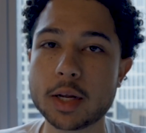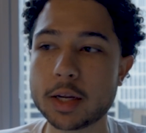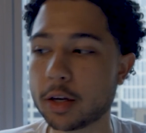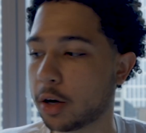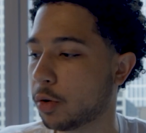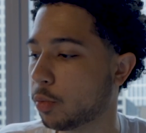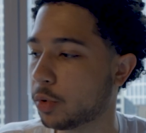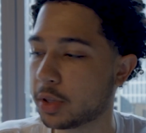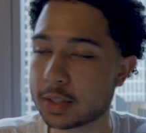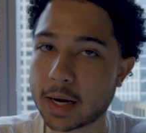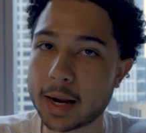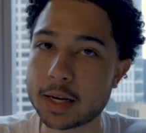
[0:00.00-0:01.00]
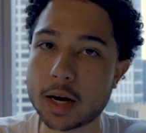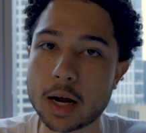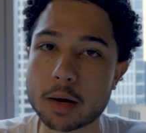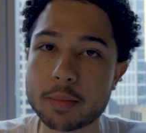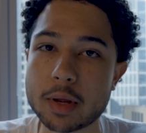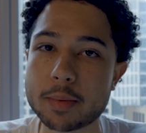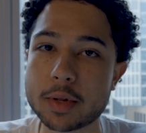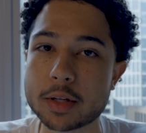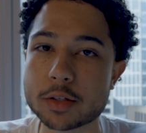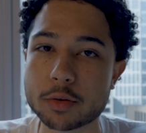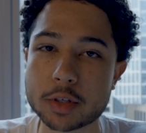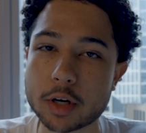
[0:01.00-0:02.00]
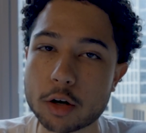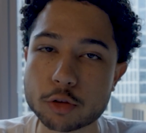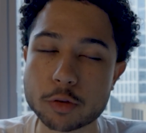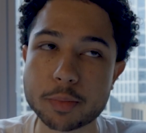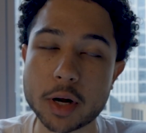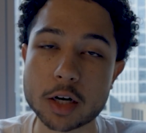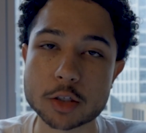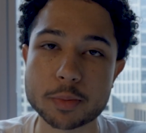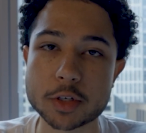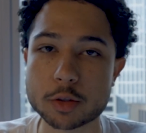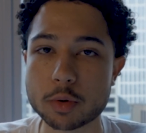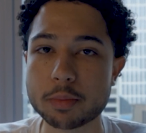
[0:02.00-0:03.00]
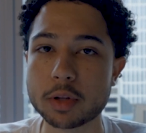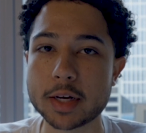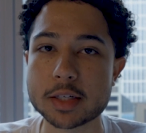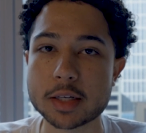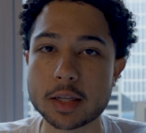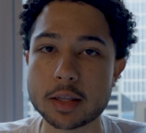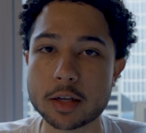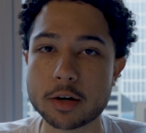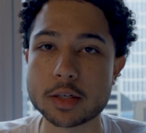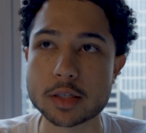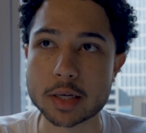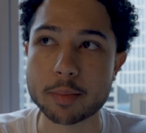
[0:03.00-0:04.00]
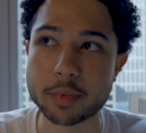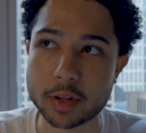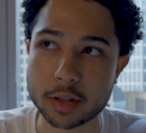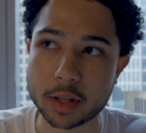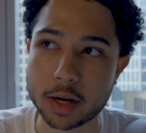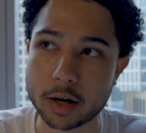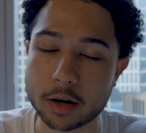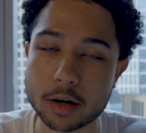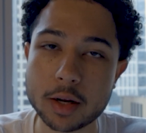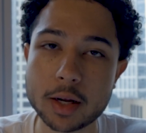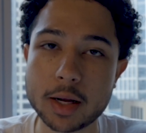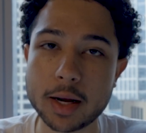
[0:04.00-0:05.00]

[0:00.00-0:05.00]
you know, with the Tinyhawk, maybe it's only $100, but to replace it, there is something there.